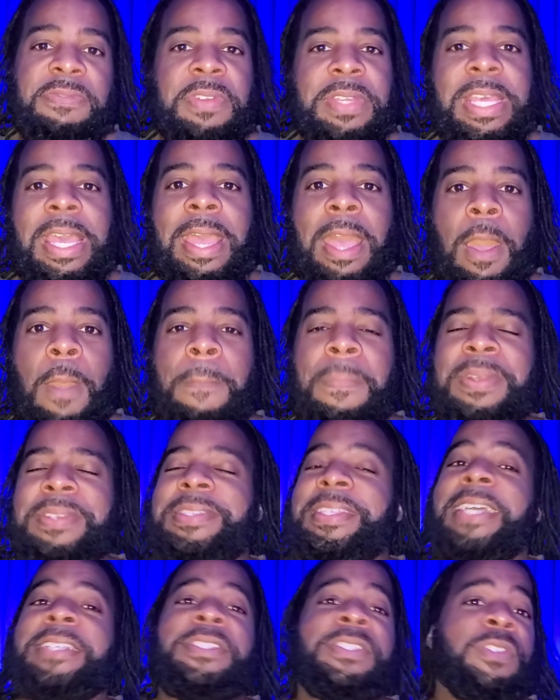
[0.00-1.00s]
for that
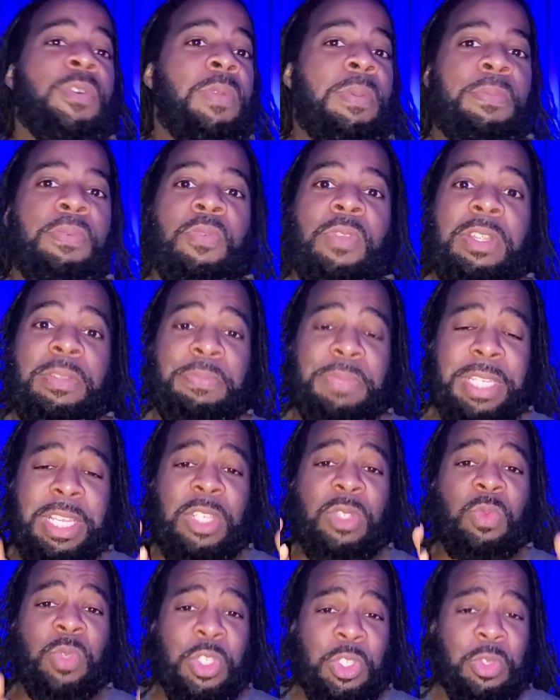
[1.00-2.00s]
output. That's so important
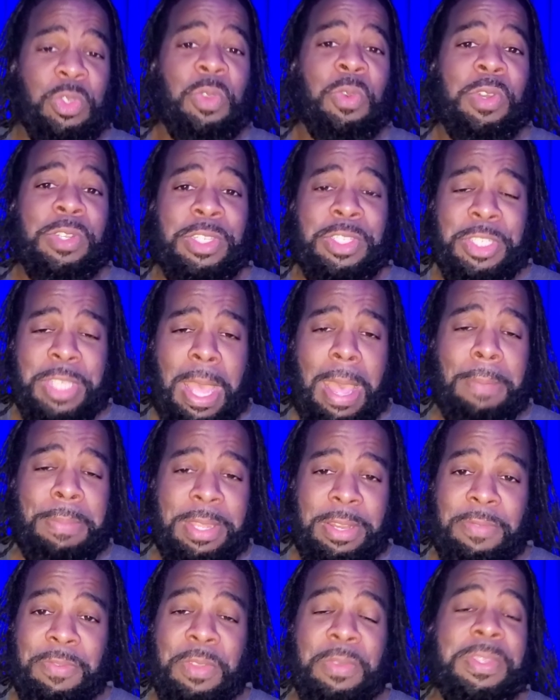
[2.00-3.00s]
because when you go on a job
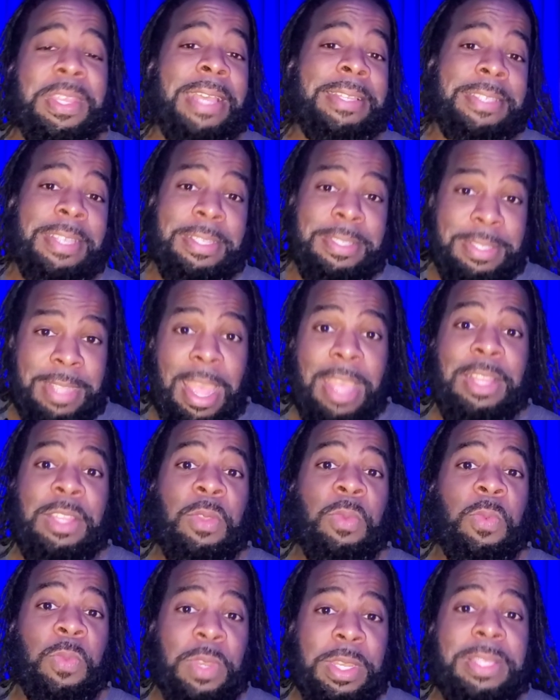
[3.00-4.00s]
interview, that's
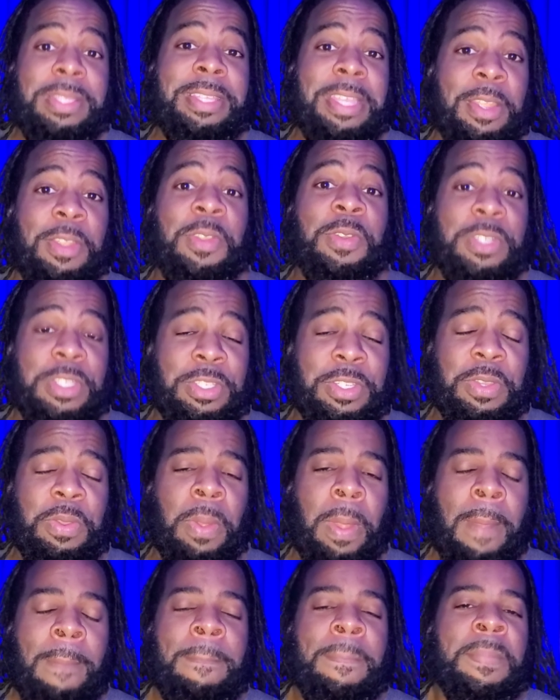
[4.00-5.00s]
exactly what they're going to
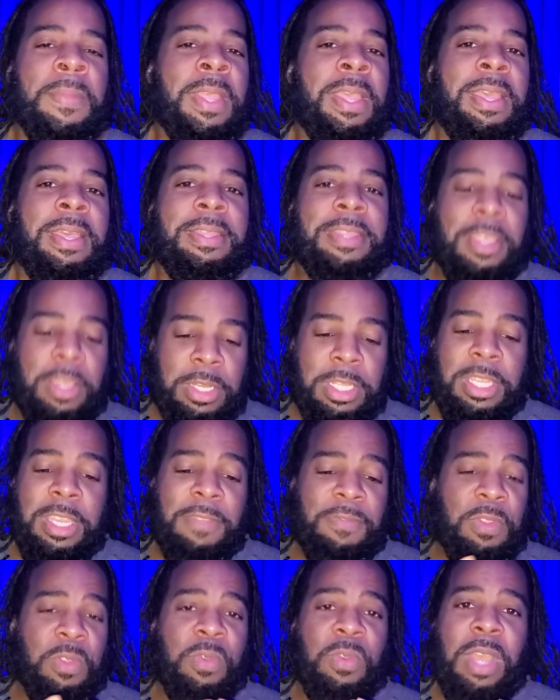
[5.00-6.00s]
do. They're going to
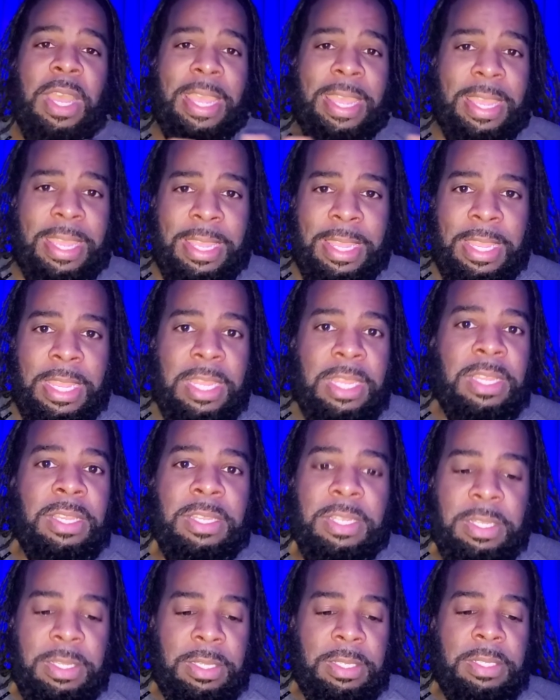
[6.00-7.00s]
give you a
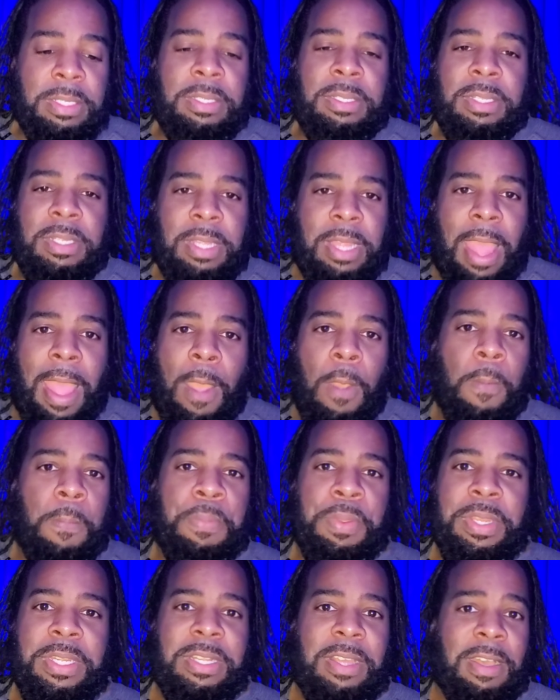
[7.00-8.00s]

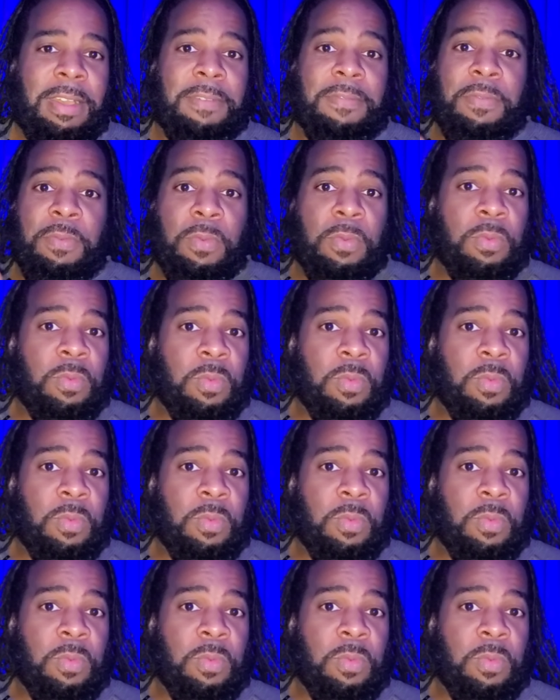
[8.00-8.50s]
output of